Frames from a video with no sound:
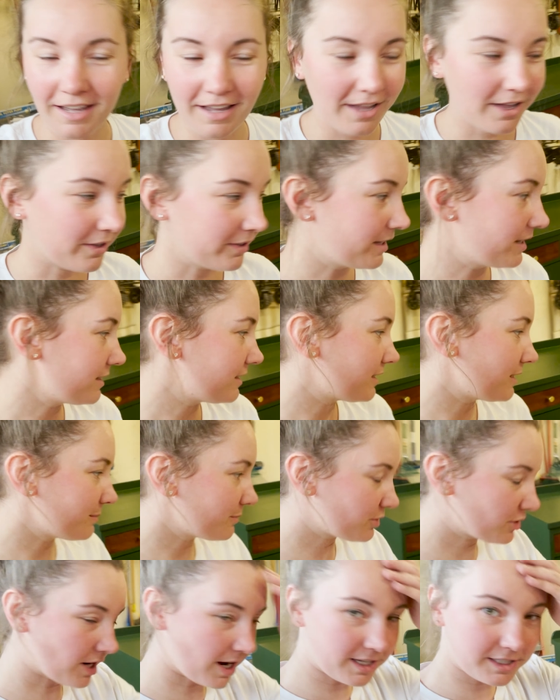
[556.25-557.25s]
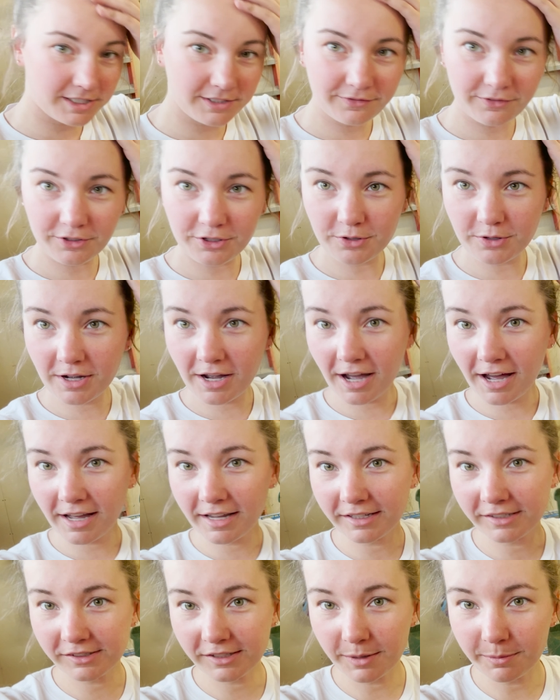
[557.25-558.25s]
I'll get some shots for you
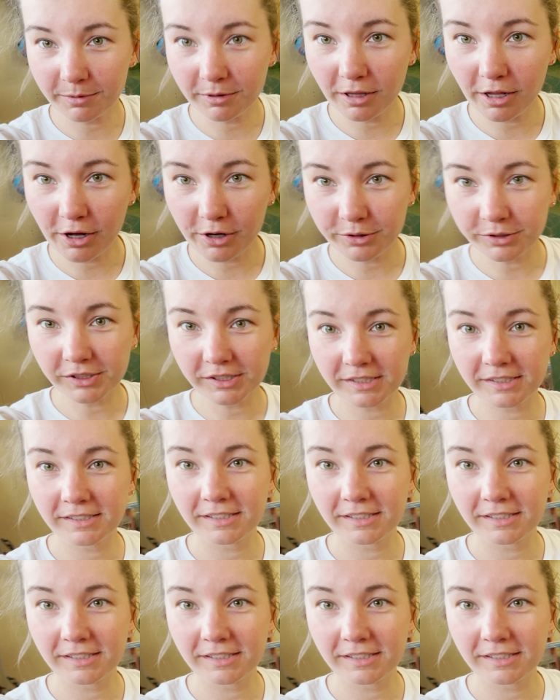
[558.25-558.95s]
guys up close.